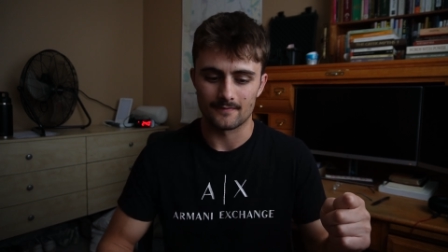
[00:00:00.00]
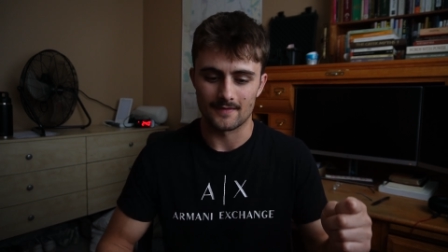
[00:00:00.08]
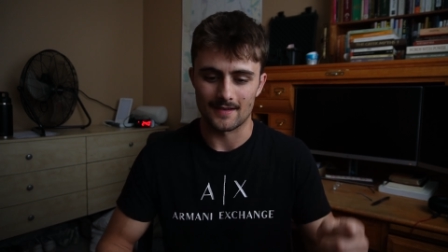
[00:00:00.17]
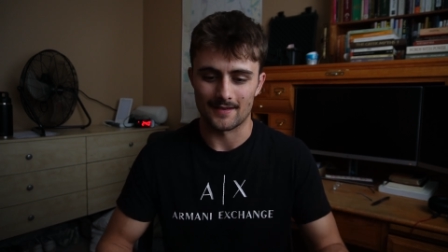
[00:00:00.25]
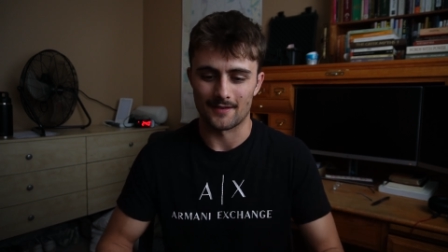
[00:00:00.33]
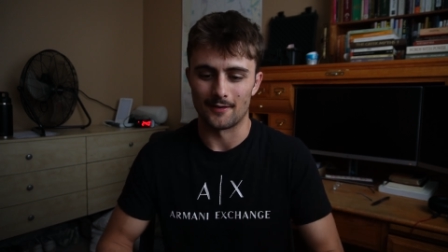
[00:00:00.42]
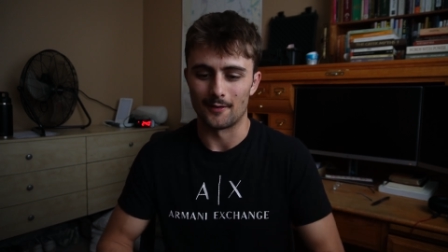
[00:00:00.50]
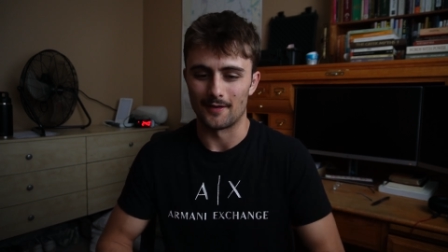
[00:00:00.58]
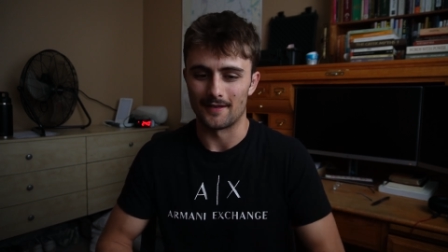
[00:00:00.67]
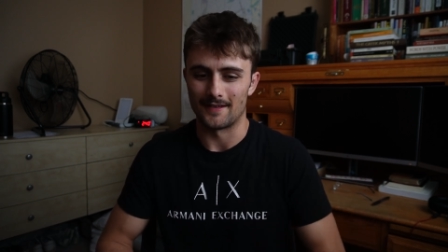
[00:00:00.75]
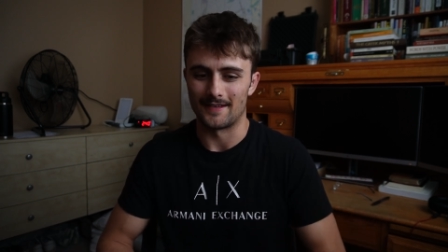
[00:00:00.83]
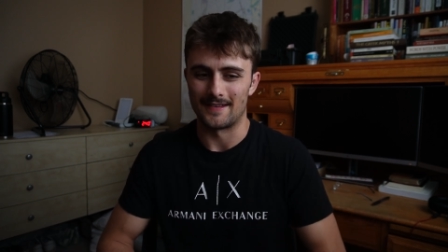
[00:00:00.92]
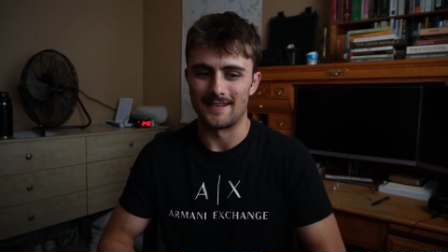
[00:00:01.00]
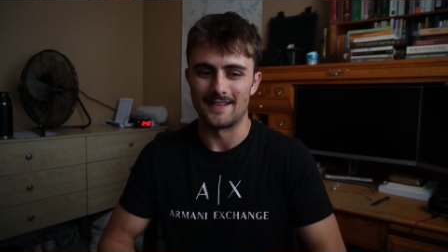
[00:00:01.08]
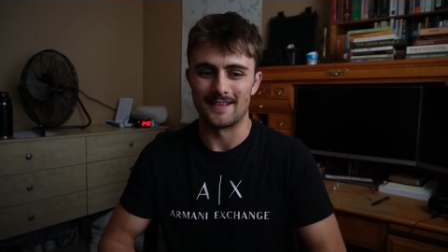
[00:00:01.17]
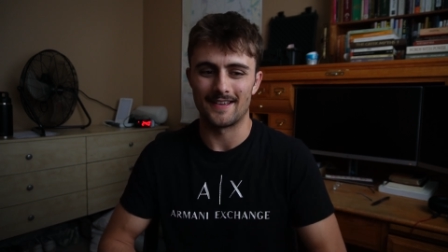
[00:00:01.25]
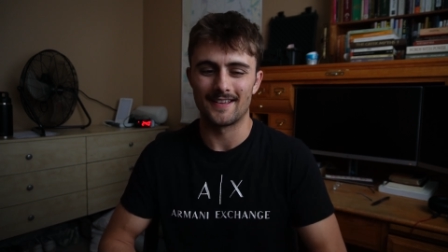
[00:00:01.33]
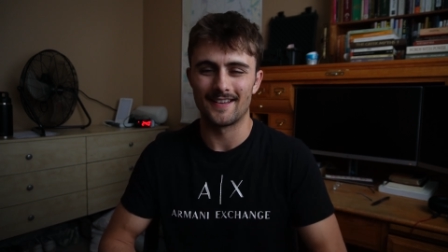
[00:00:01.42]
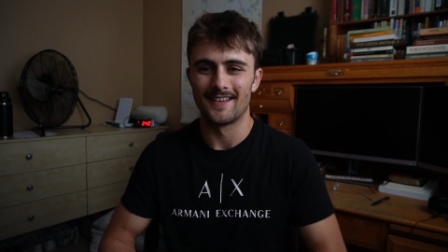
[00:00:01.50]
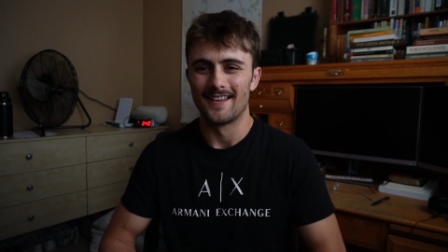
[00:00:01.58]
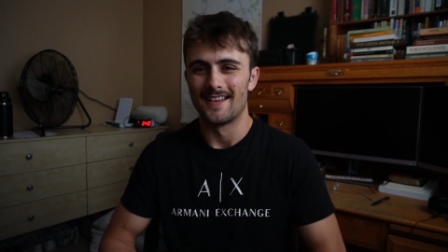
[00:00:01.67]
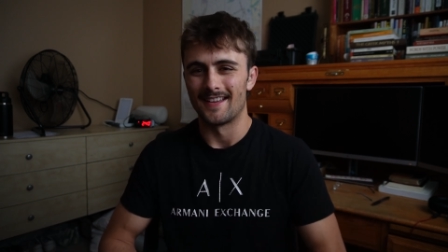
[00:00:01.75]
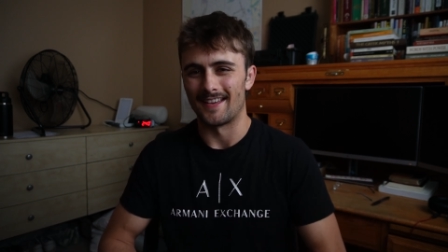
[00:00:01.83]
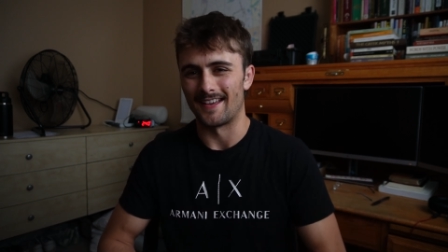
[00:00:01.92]
So he
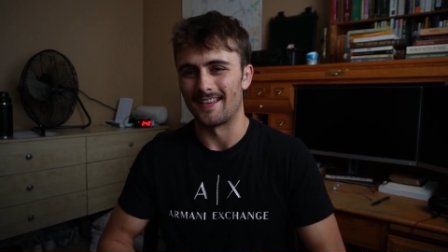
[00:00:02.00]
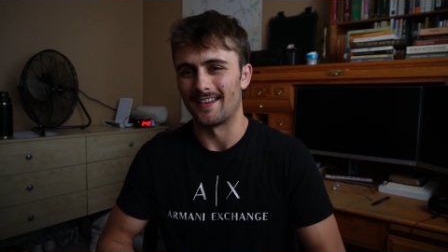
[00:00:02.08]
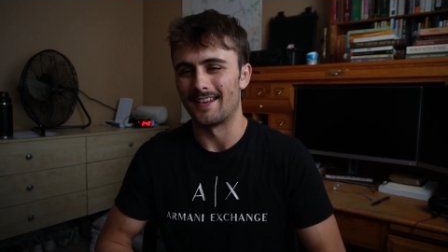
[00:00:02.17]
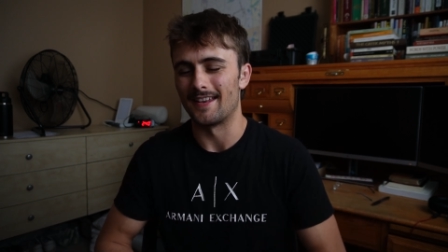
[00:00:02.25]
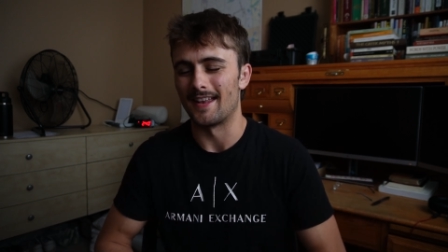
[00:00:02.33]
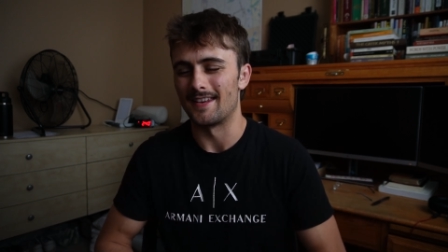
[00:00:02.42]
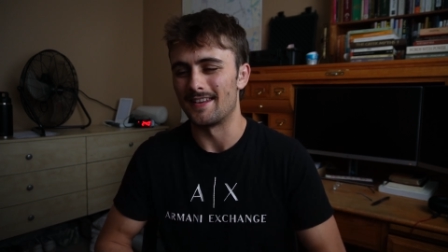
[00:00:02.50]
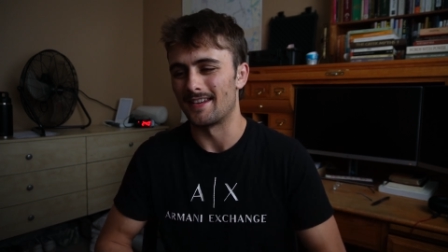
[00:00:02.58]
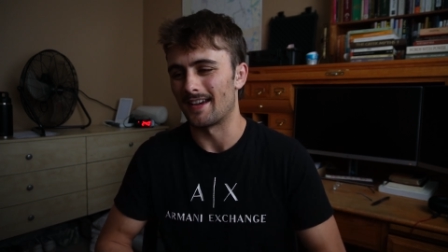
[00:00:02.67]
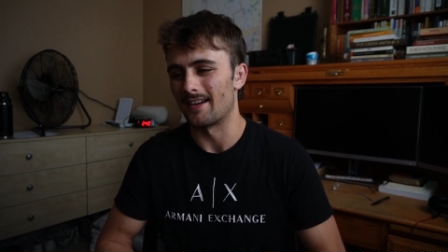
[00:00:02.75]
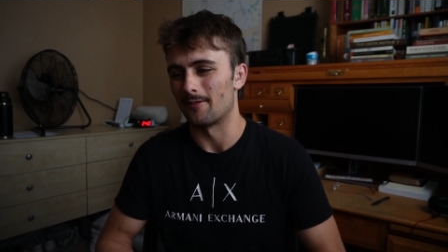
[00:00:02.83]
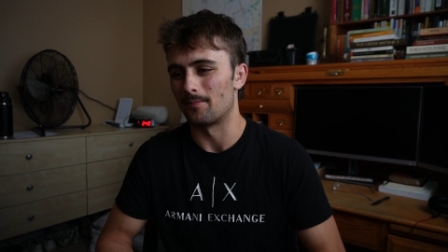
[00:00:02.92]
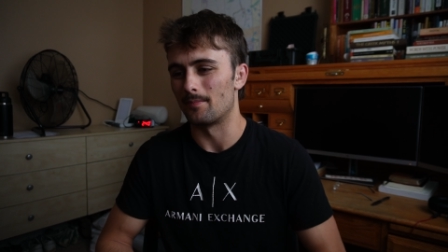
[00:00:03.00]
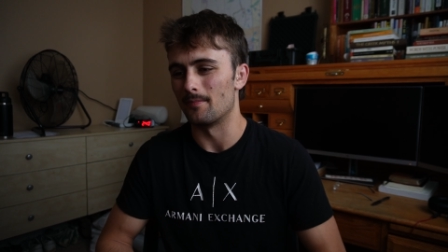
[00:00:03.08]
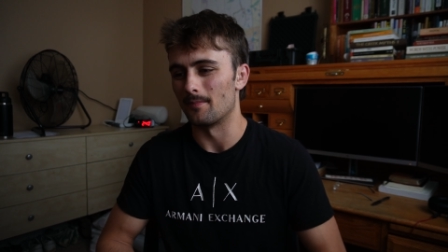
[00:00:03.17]
and he kind of